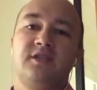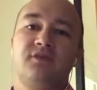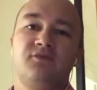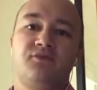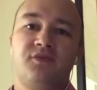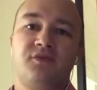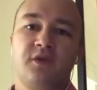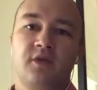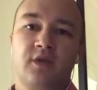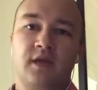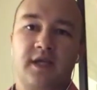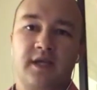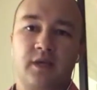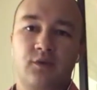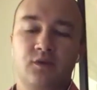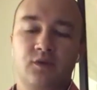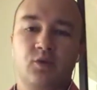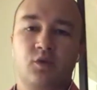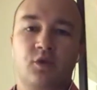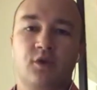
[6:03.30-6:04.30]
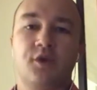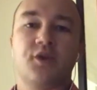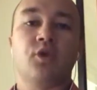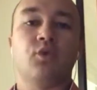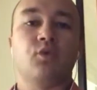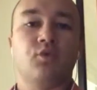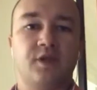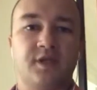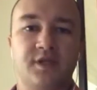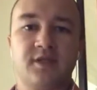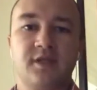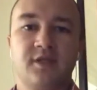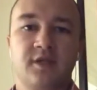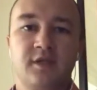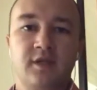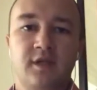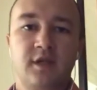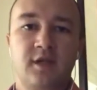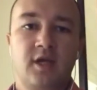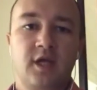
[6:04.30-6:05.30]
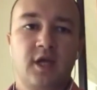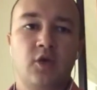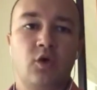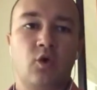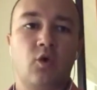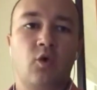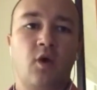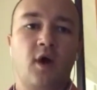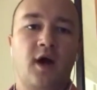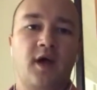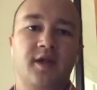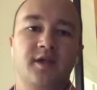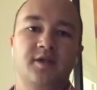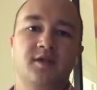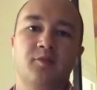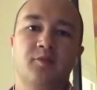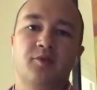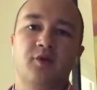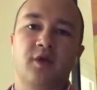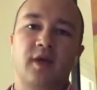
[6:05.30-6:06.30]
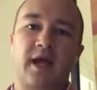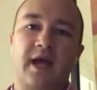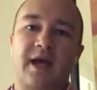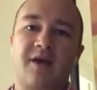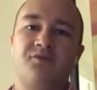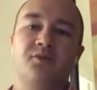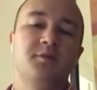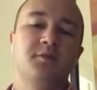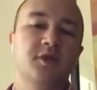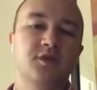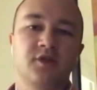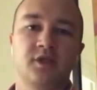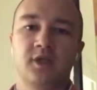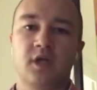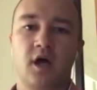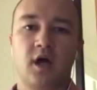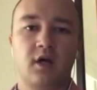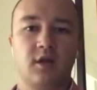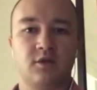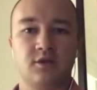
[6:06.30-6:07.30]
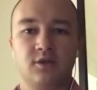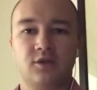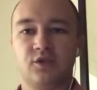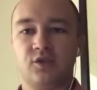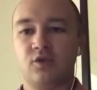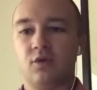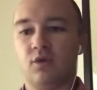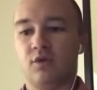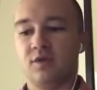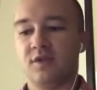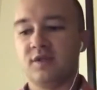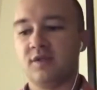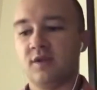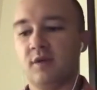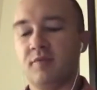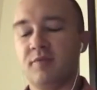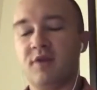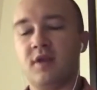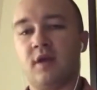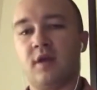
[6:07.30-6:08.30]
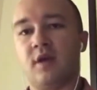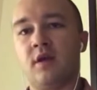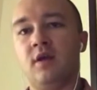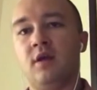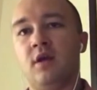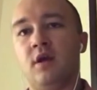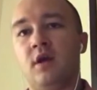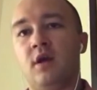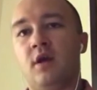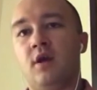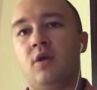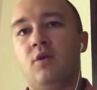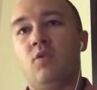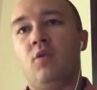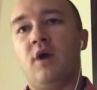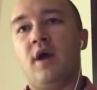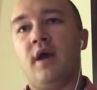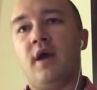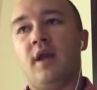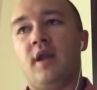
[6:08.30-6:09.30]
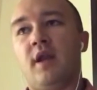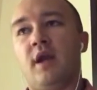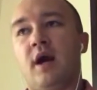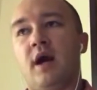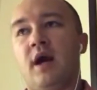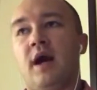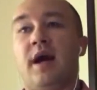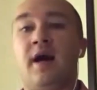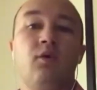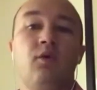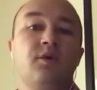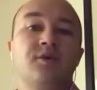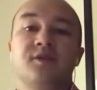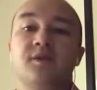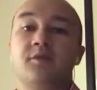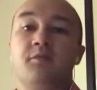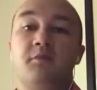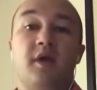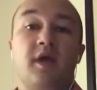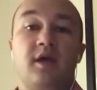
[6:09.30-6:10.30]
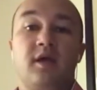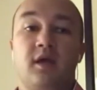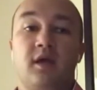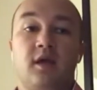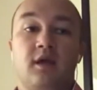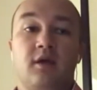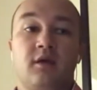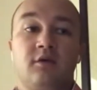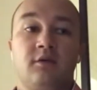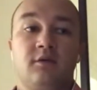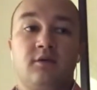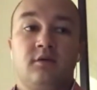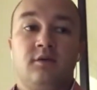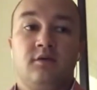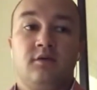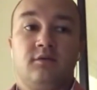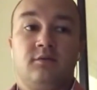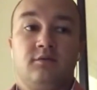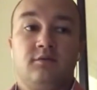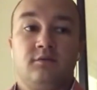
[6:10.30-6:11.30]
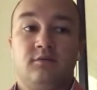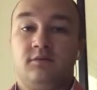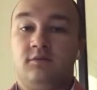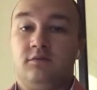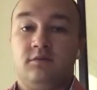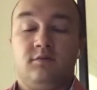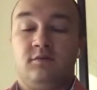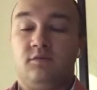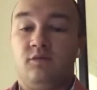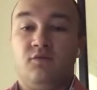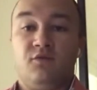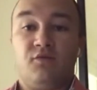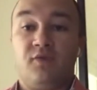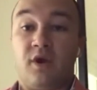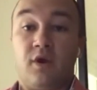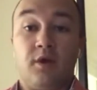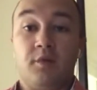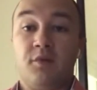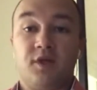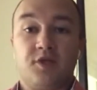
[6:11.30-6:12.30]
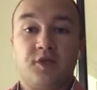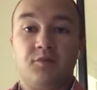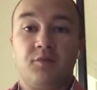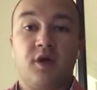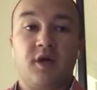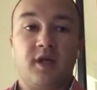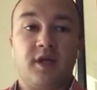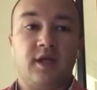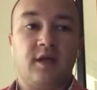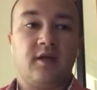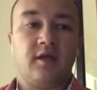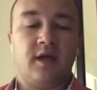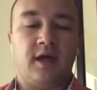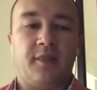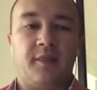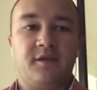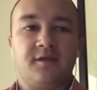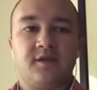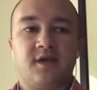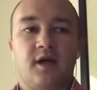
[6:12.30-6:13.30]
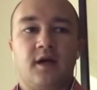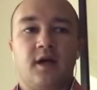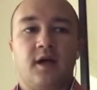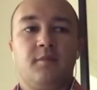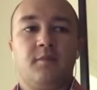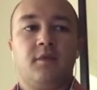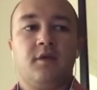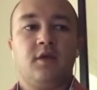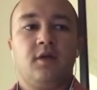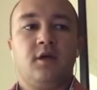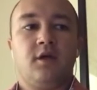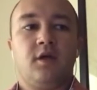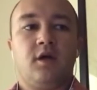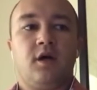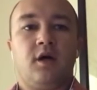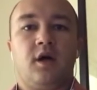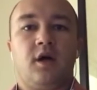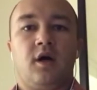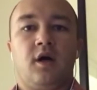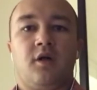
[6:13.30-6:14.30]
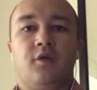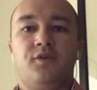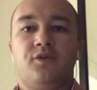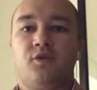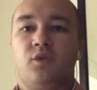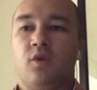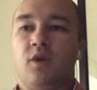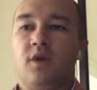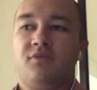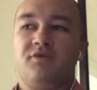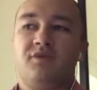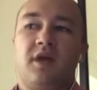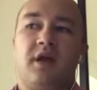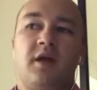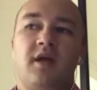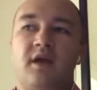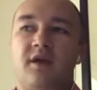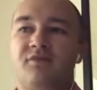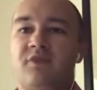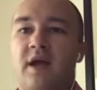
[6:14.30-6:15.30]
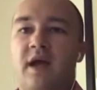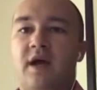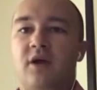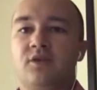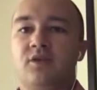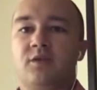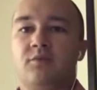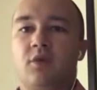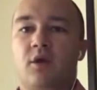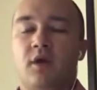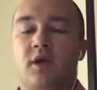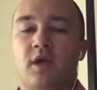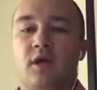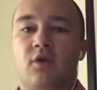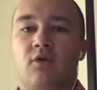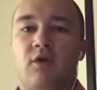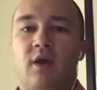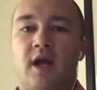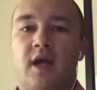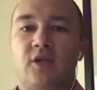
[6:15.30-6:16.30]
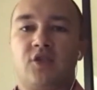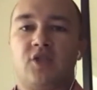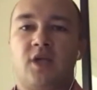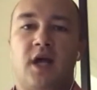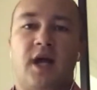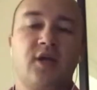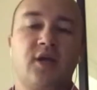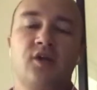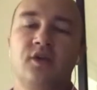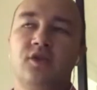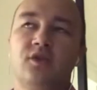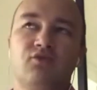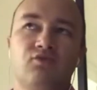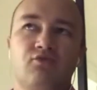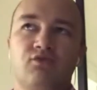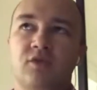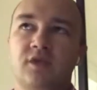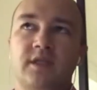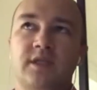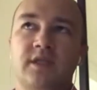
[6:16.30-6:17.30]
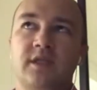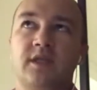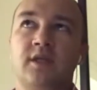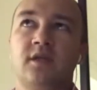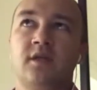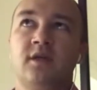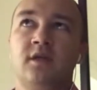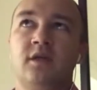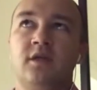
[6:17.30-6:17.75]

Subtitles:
didn't feel like it was worth the risk in Hawaii to put $500,000 towards something when I wasn't making very much money at the time, to where if the housing market crashed, I couldn't really